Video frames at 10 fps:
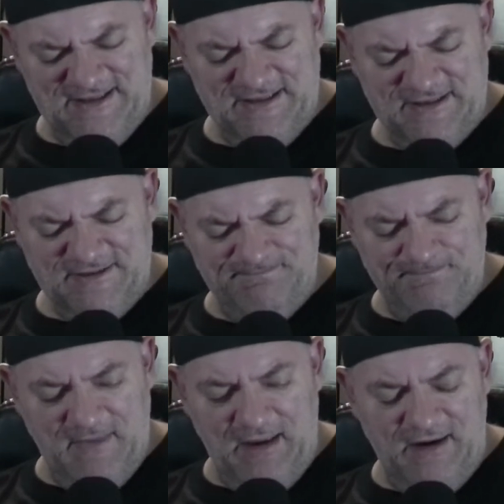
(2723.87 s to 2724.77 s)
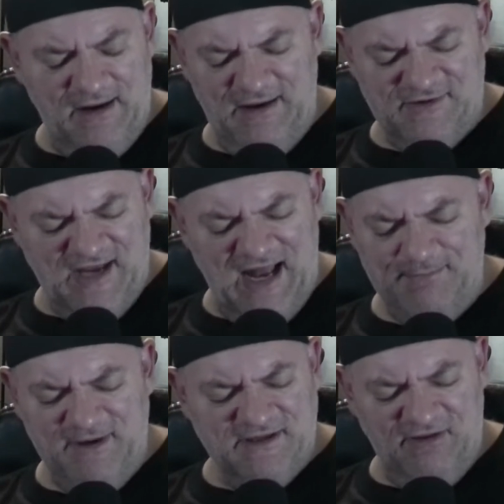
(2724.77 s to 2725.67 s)
is, and it's got to
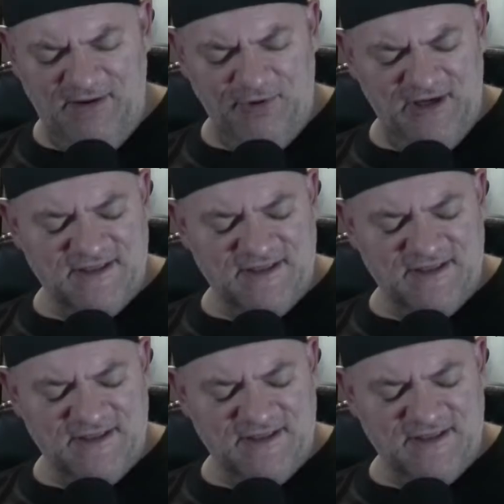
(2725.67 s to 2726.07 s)
be deliberate.